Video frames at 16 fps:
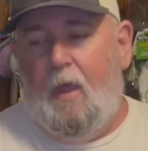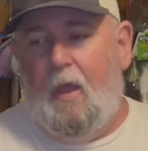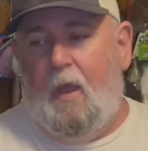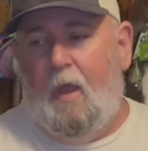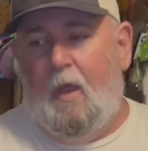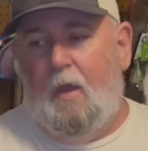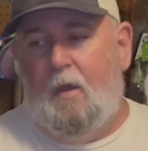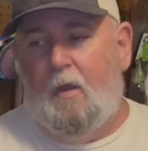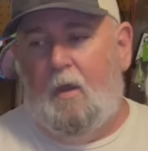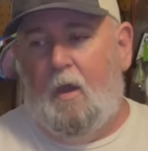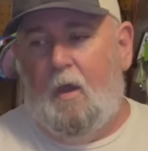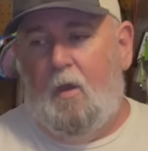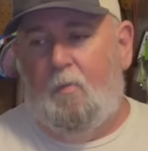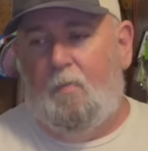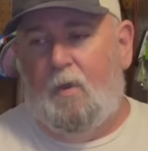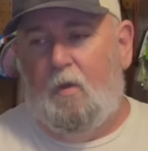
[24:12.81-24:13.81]
And
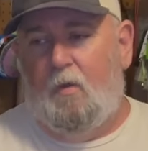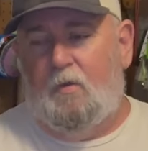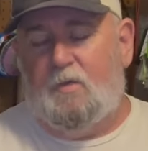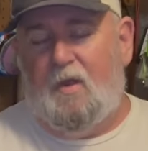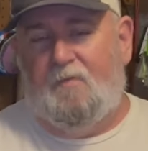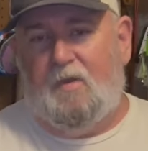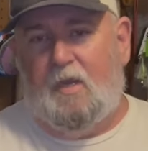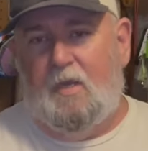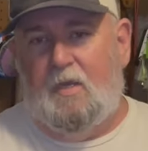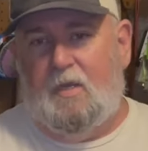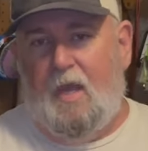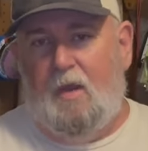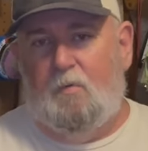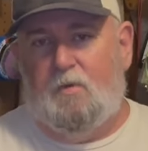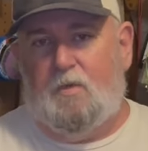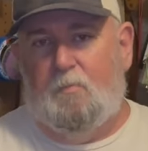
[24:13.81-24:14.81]
but you also have to
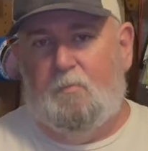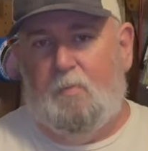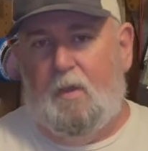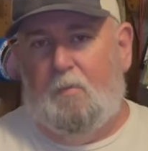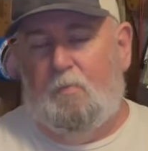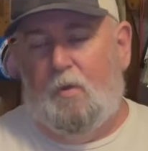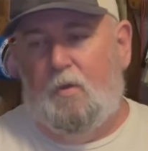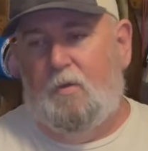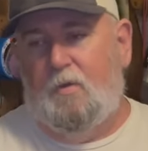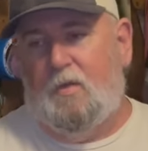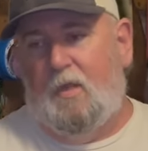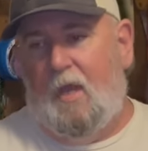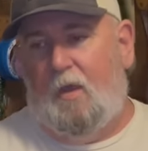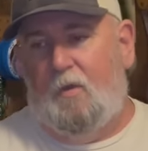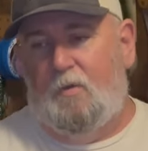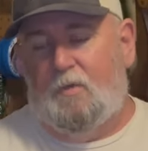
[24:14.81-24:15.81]
contend with some big blues,
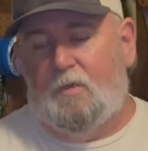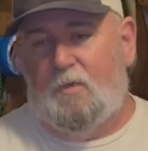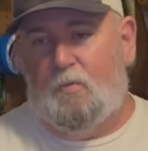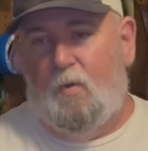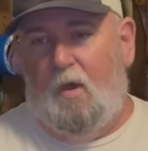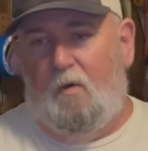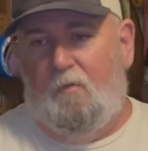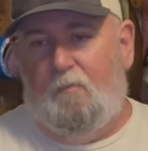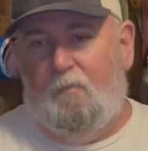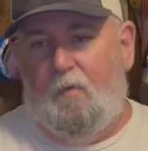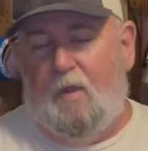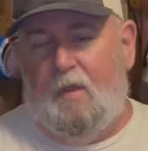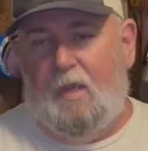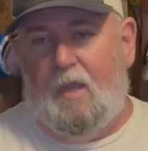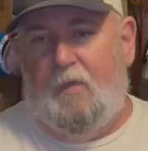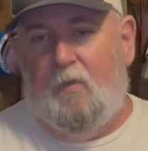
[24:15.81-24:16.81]
and that goes as well
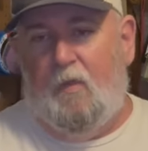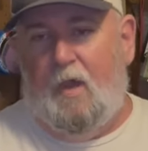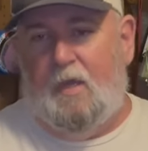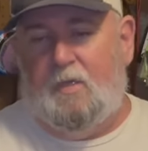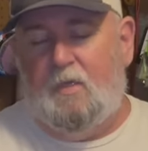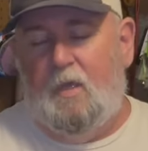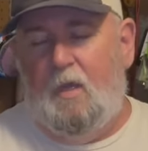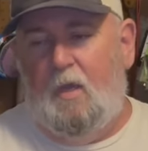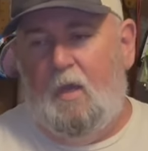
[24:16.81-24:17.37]
in the inlets.